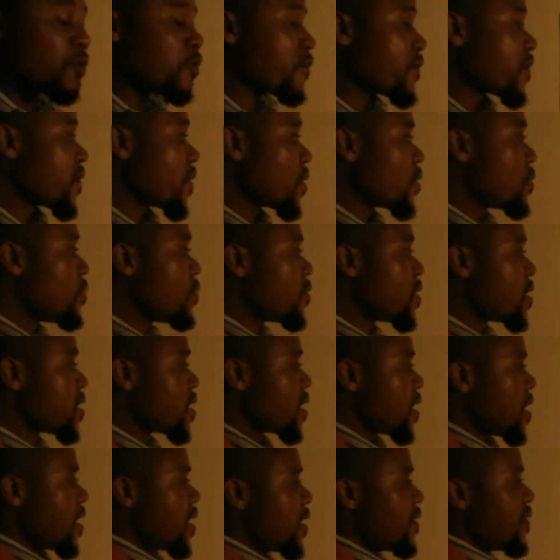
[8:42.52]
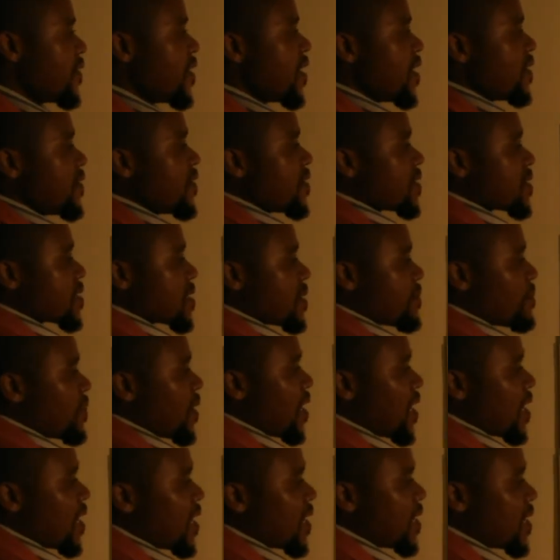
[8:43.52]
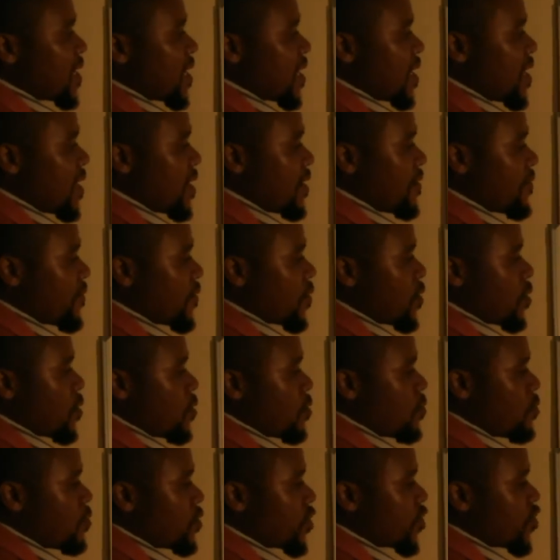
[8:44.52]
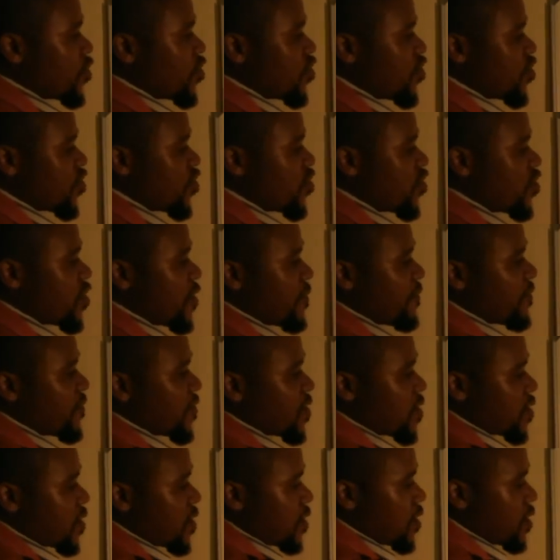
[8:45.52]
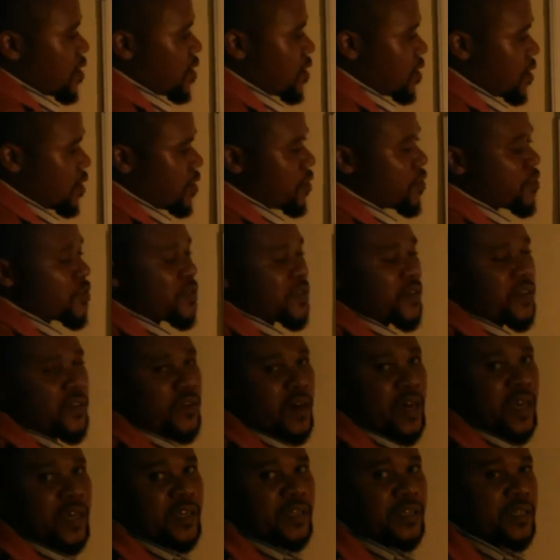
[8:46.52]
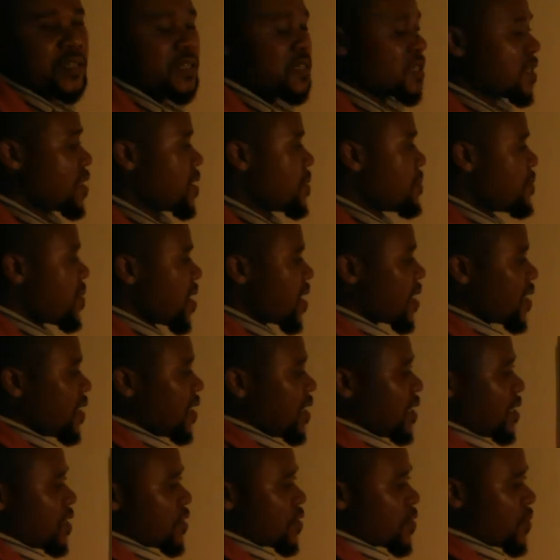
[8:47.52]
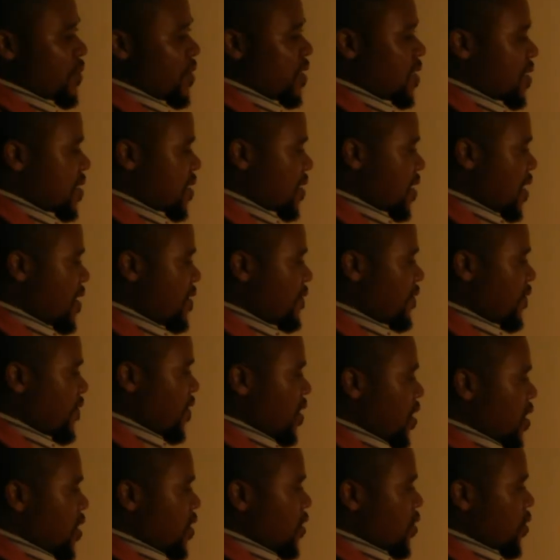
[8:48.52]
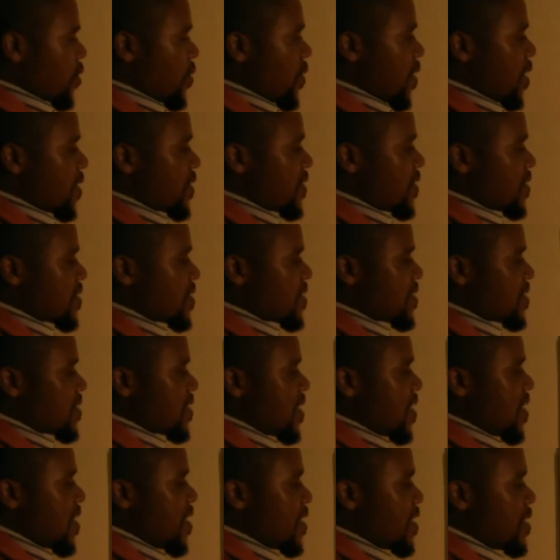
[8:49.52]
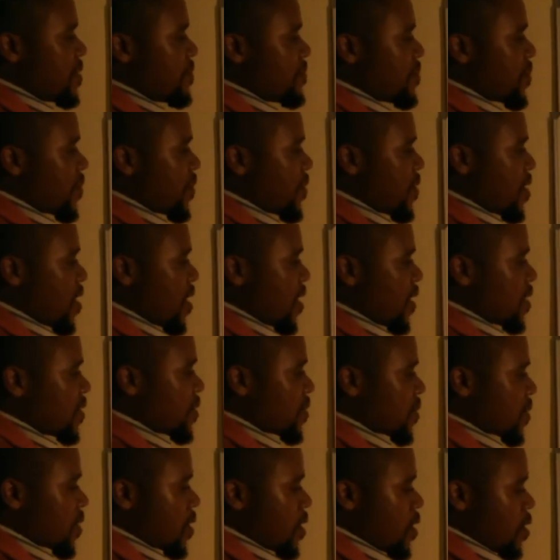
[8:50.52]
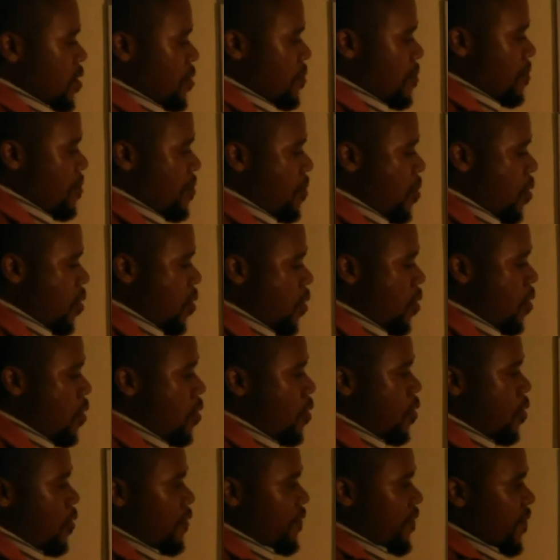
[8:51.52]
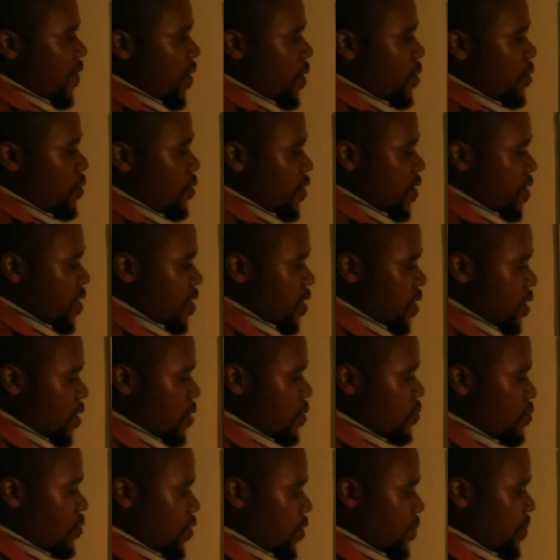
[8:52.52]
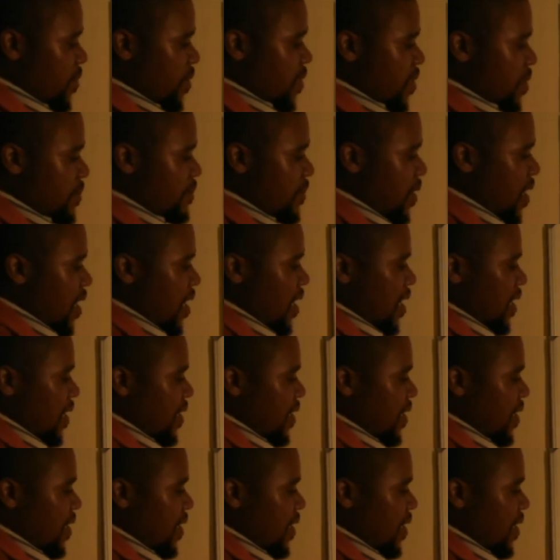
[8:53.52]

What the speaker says: of the good, then the supply curve would shift to the right, parallel to itself. So at the same price, more of the good would be supplied.